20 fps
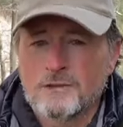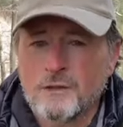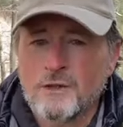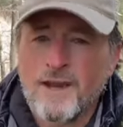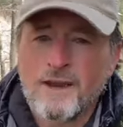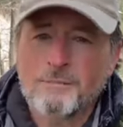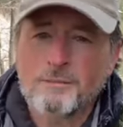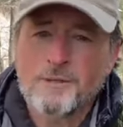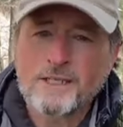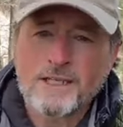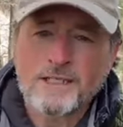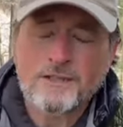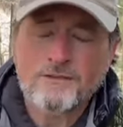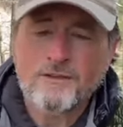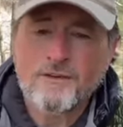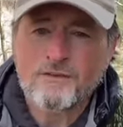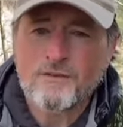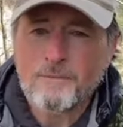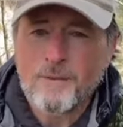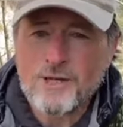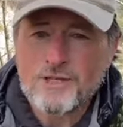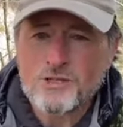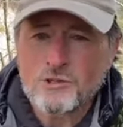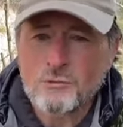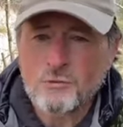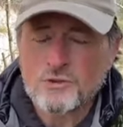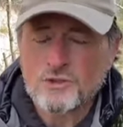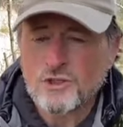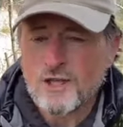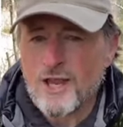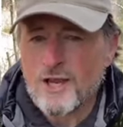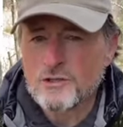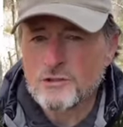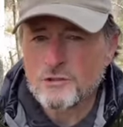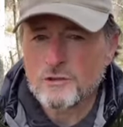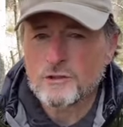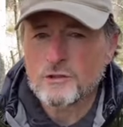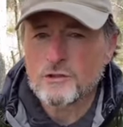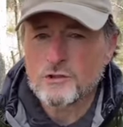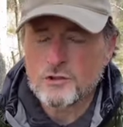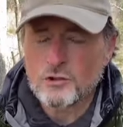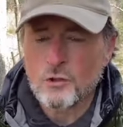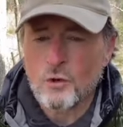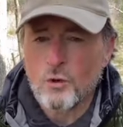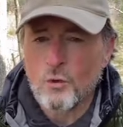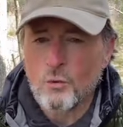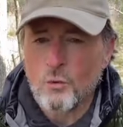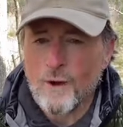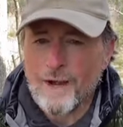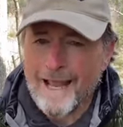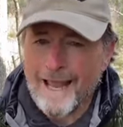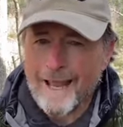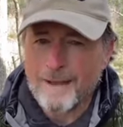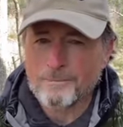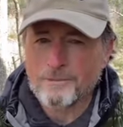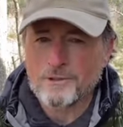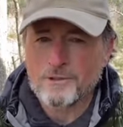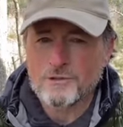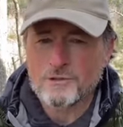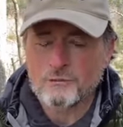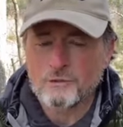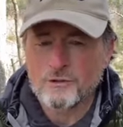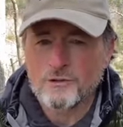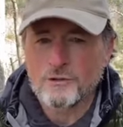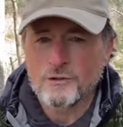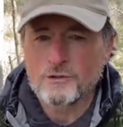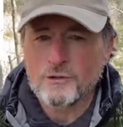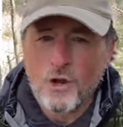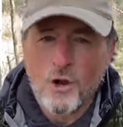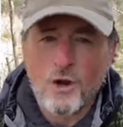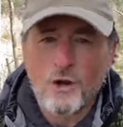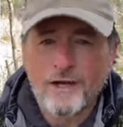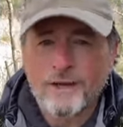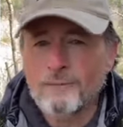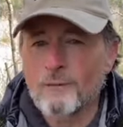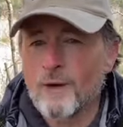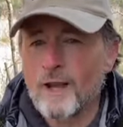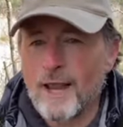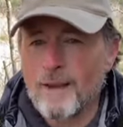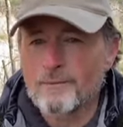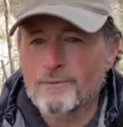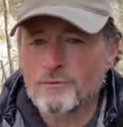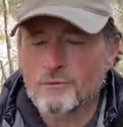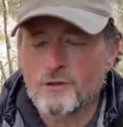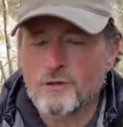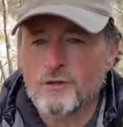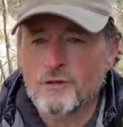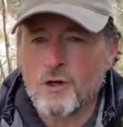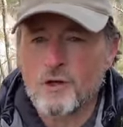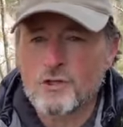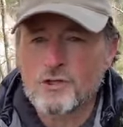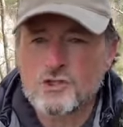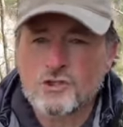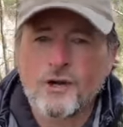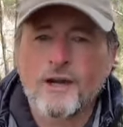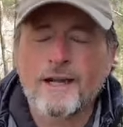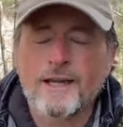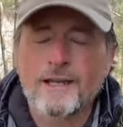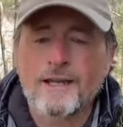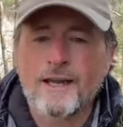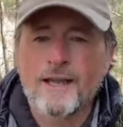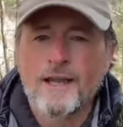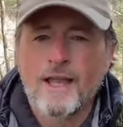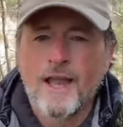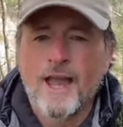So you have predictive information, which allows you to control what happens with your dog and what happens with your dog's training.